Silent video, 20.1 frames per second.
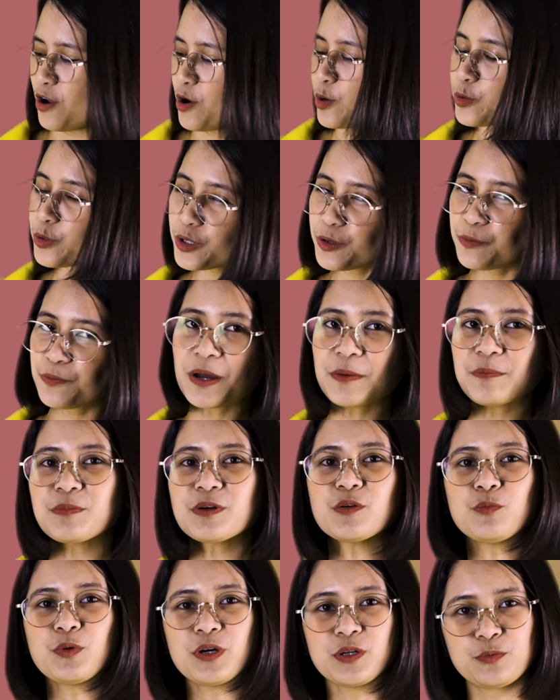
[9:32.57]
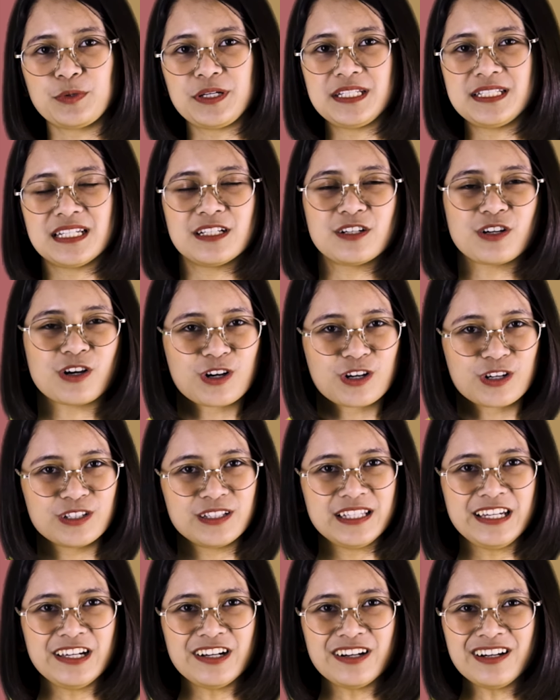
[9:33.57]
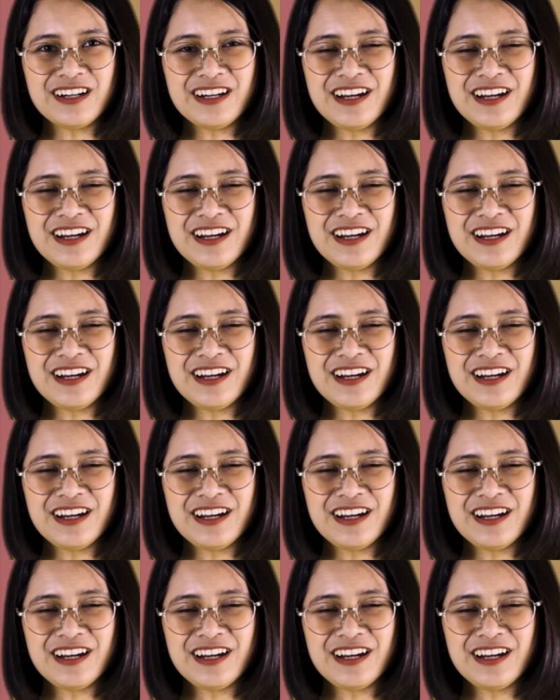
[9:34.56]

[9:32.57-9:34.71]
Remember what we did earlier?